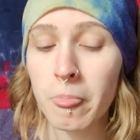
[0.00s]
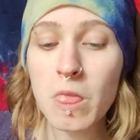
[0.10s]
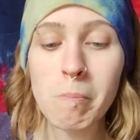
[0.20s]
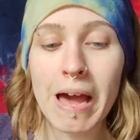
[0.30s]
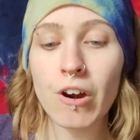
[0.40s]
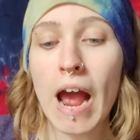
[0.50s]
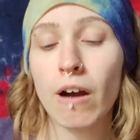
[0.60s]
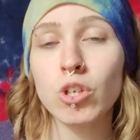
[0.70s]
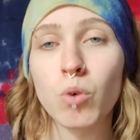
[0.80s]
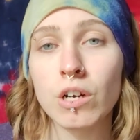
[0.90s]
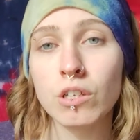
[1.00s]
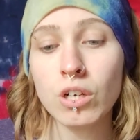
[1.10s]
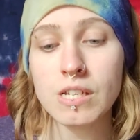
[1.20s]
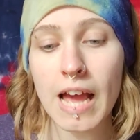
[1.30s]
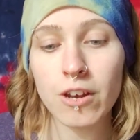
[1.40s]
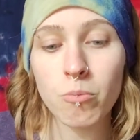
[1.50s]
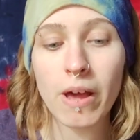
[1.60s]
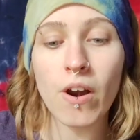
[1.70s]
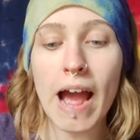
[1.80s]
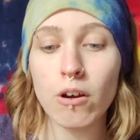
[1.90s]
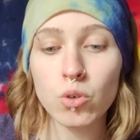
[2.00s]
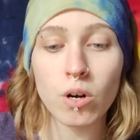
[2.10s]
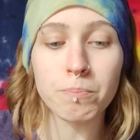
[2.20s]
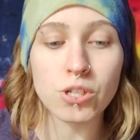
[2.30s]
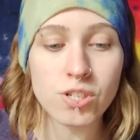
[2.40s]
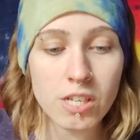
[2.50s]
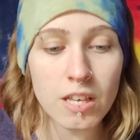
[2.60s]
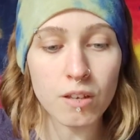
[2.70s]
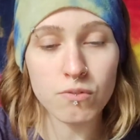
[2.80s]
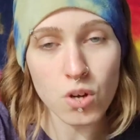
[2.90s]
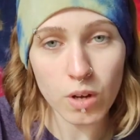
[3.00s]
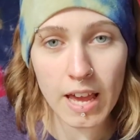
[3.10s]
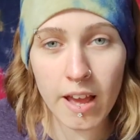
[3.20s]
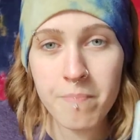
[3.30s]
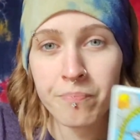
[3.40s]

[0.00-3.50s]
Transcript: no matter how you are looked at, no matter how you are perceived, okay?